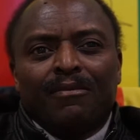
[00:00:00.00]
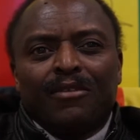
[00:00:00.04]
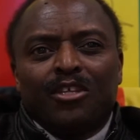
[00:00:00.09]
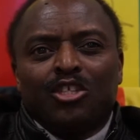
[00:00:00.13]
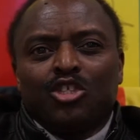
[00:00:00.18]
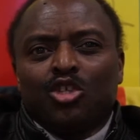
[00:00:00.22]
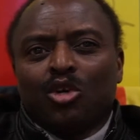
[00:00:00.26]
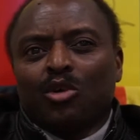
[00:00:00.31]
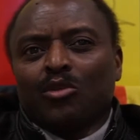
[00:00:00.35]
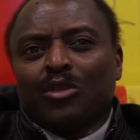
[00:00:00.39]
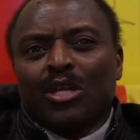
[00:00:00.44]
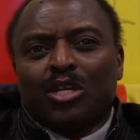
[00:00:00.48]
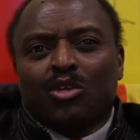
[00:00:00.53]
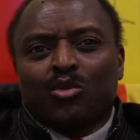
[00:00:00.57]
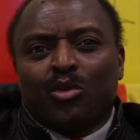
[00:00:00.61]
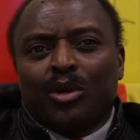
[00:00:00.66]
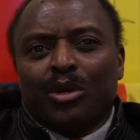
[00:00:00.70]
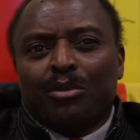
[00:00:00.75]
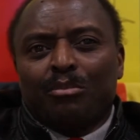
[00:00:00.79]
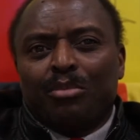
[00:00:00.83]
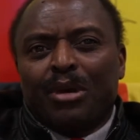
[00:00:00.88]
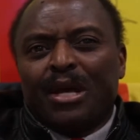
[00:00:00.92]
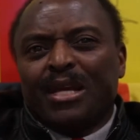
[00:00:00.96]
the joke that
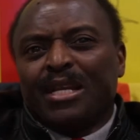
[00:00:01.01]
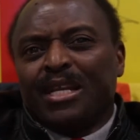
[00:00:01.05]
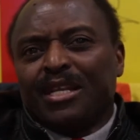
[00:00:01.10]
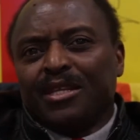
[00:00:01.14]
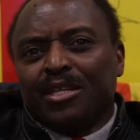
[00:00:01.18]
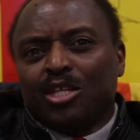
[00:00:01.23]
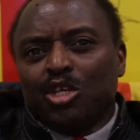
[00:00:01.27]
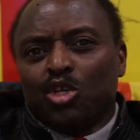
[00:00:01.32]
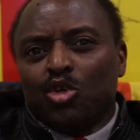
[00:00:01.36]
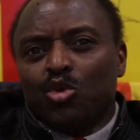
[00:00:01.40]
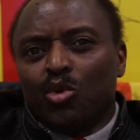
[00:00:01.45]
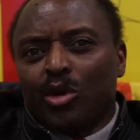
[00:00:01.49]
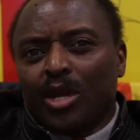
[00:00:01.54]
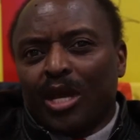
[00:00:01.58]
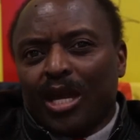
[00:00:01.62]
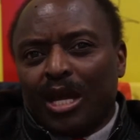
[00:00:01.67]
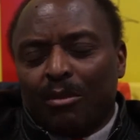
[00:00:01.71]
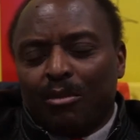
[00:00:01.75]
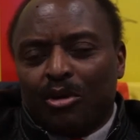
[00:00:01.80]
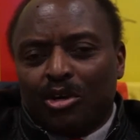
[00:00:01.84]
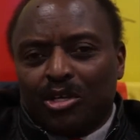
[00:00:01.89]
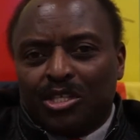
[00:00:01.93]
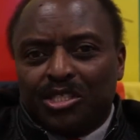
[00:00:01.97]
went bad in the
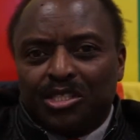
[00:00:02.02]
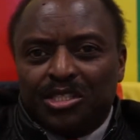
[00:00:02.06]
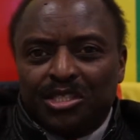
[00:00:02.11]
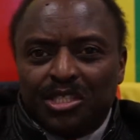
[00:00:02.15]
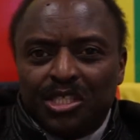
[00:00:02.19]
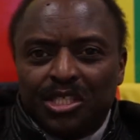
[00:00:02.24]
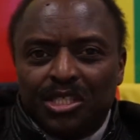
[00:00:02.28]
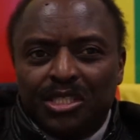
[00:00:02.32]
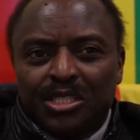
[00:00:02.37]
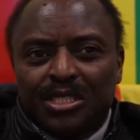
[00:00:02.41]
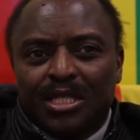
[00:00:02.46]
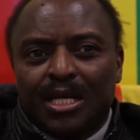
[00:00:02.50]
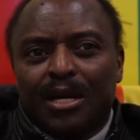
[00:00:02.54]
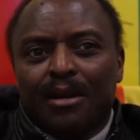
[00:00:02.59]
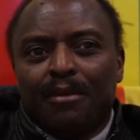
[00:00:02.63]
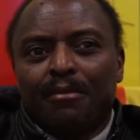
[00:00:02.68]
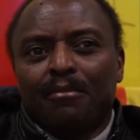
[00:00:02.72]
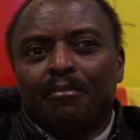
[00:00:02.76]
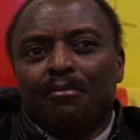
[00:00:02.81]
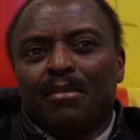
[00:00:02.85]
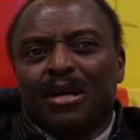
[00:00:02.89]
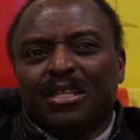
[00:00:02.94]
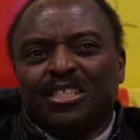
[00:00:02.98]
UK about his
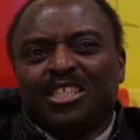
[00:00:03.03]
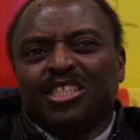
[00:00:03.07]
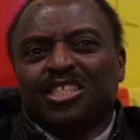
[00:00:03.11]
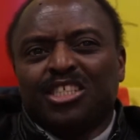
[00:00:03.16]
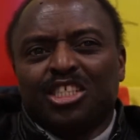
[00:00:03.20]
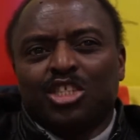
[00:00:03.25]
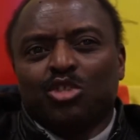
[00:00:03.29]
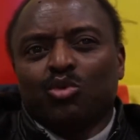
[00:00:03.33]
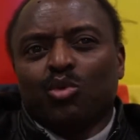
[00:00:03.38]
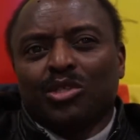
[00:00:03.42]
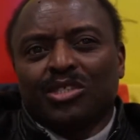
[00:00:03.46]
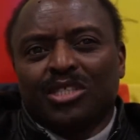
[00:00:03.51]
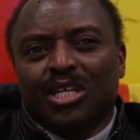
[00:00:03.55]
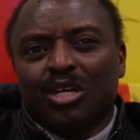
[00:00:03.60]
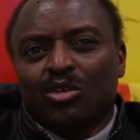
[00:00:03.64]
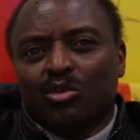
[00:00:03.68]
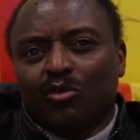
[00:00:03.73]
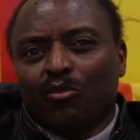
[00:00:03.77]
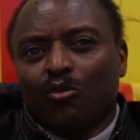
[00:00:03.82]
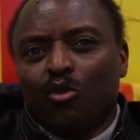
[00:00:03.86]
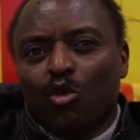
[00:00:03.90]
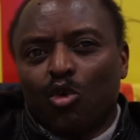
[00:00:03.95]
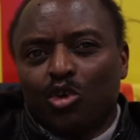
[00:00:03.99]
sister. Much as it was
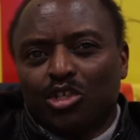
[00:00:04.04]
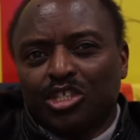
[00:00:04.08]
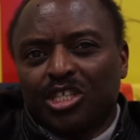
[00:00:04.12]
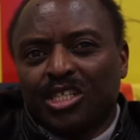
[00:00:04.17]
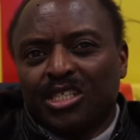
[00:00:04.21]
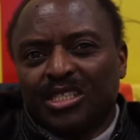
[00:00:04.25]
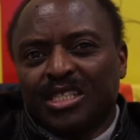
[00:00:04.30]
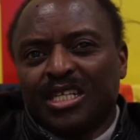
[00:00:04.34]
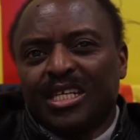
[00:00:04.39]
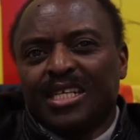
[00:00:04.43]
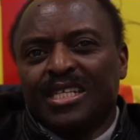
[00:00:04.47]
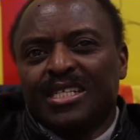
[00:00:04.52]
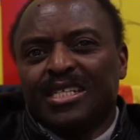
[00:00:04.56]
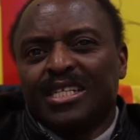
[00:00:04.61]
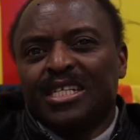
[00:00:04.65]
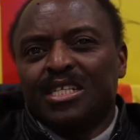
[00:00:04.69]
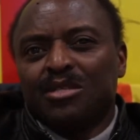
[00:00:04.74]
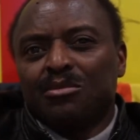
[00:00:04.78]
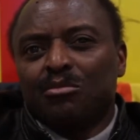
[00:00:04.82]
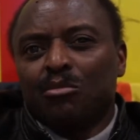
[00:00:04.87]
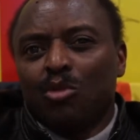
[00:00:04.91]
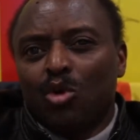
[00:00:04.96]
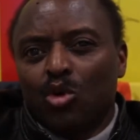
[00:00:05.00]
out of context, it
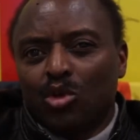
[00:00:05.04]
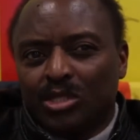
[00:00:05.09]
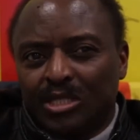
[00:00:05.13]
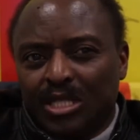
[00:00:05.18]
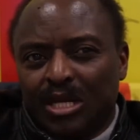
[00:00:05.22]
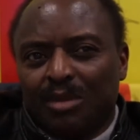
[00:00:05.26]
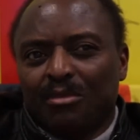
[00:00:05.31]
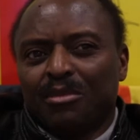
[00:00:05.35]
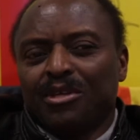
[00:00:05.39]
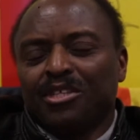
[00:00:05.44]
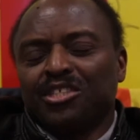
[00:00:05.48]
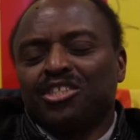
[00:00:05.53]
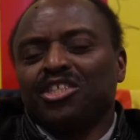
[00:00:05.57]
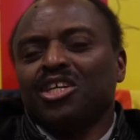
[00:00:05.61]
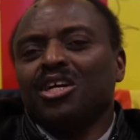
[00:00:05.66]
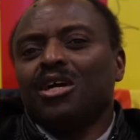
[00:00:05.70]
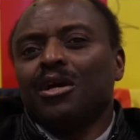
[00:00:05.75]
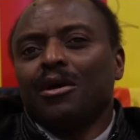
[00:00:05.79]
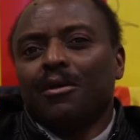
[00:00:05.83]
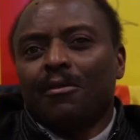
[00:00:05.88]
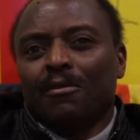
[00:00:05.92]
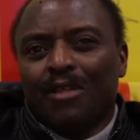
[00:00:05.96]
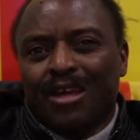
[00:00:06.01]
did more damage
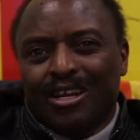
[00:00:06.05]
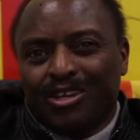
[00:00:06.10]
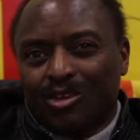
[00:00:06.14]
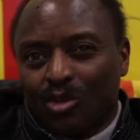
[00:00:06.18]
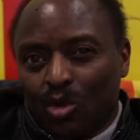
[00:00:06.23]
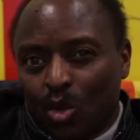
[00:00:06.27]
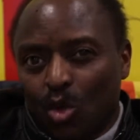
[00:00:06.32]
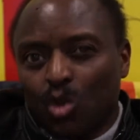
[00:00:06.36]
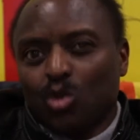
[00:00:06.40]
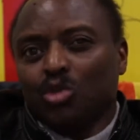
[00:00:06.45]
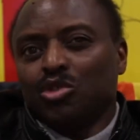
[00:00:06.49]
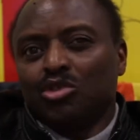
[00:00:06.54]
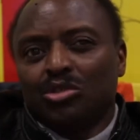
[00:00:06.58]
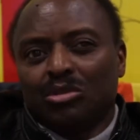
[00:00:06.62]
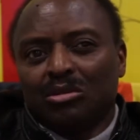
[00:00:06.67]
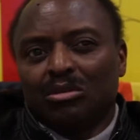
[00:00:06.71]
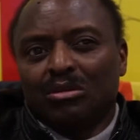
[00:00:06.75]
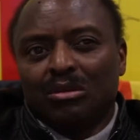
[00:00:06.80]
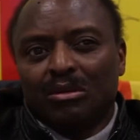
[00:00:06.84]
than good.